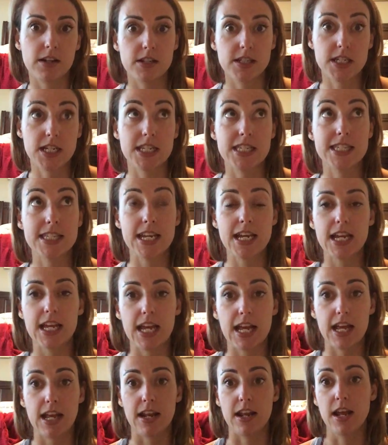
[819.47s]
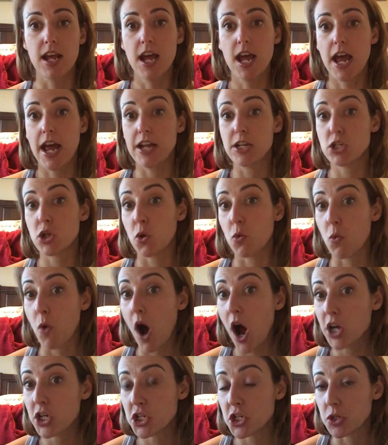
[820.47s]
to sink in and to
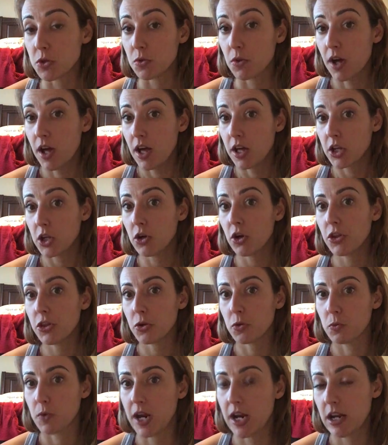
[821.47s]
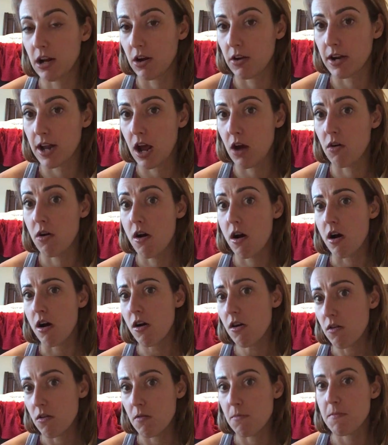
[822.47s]
watch you. You're on their radar now.
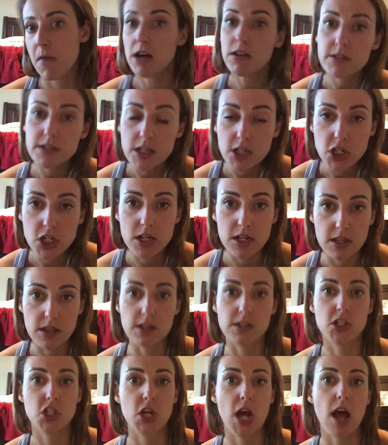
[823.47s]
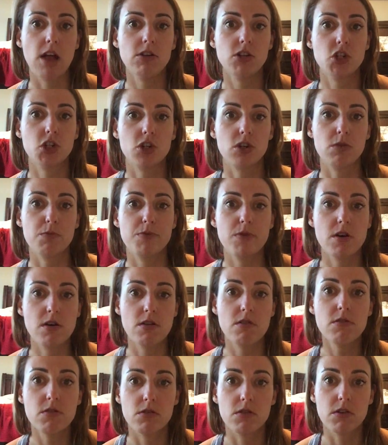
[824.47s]
Oh, Mel said she did this challenge group.
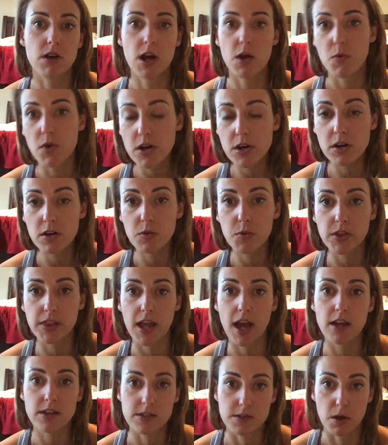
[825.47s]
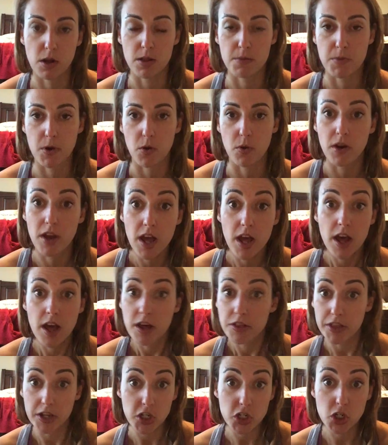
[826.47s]
Oh, I wonder what that's all about.
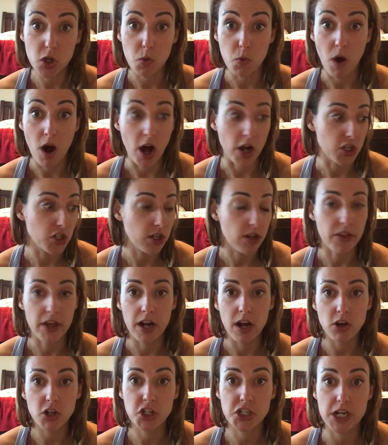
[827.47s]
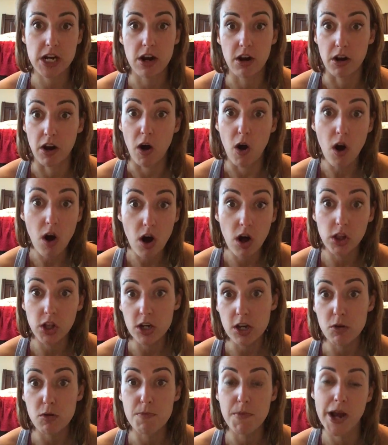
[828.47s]
Then she'll watch. Then I'll share. Oh,
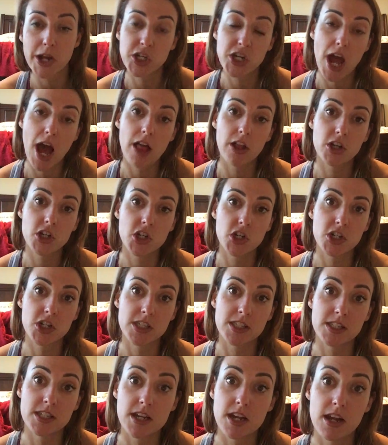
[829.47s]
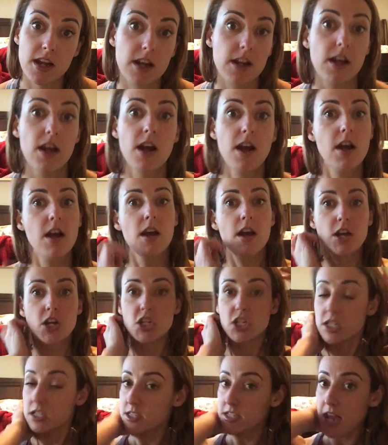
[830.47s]
look at what my challenger just did.
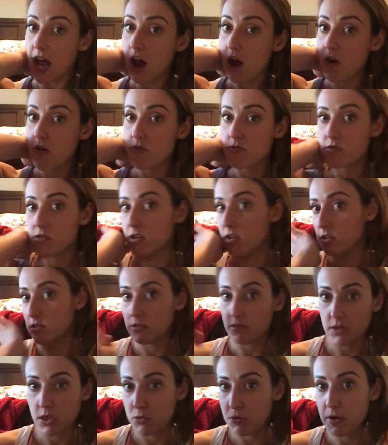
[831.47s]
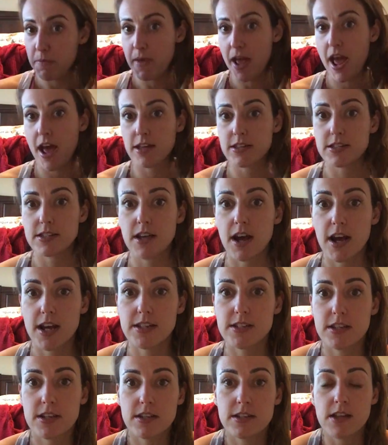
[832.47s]
She's down 3 pant
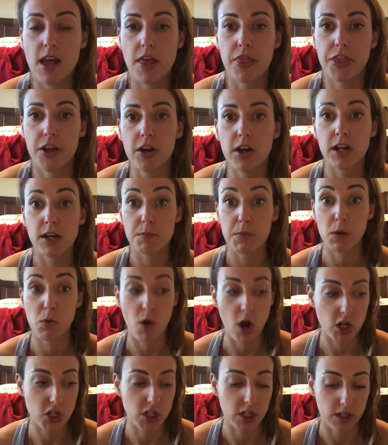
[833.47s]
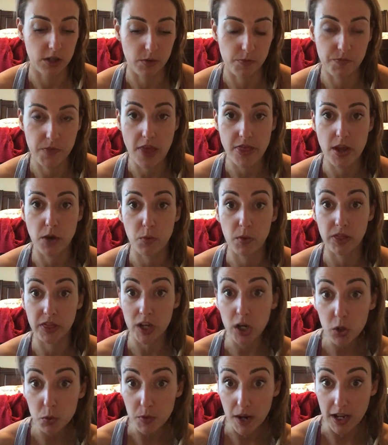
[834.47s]
sizes. They're going to be watching you. And then when
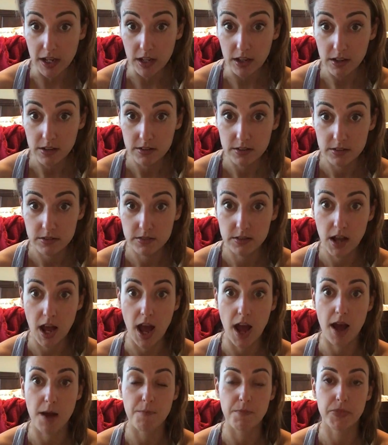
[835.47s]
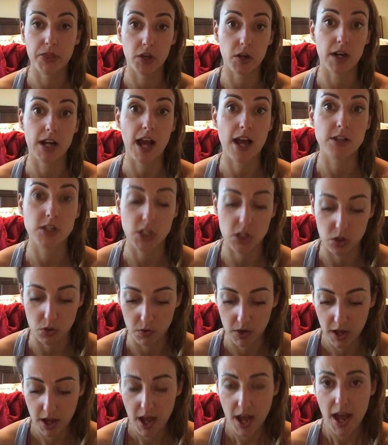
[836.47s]
they're ready, they're going to ask
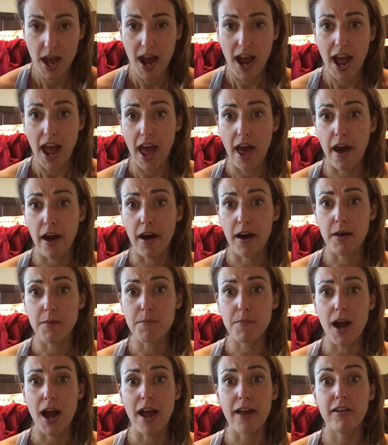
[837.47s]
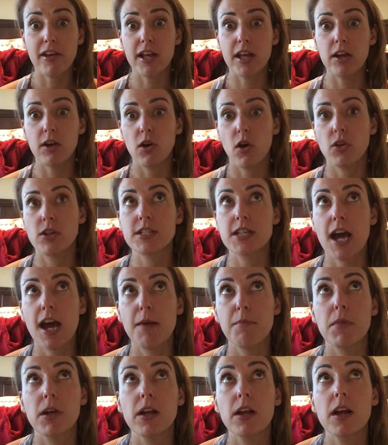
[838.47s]
you. I hear all the
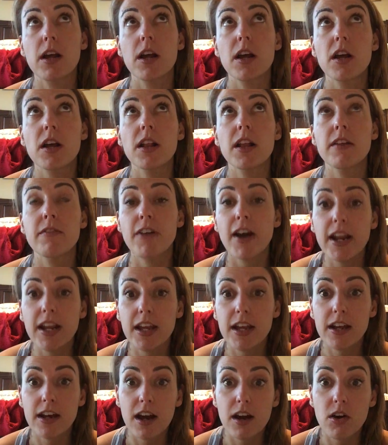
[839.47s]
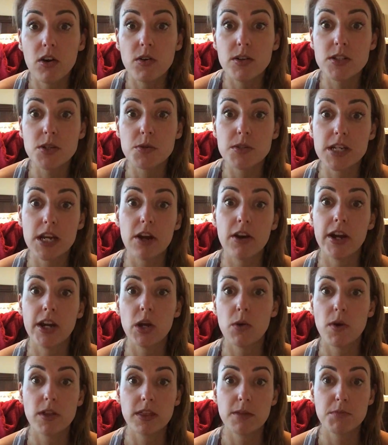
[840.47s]
time, inviting, oh, it's so scary. I
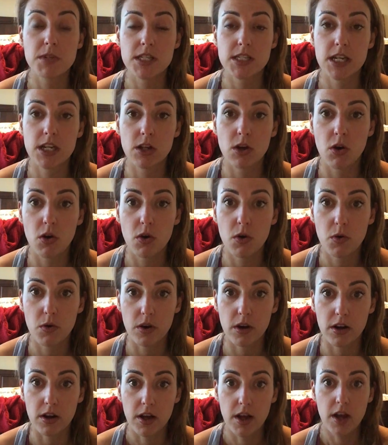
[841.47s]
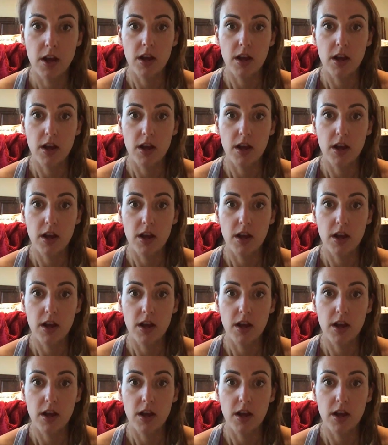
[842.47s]
don't want them to say no. Or,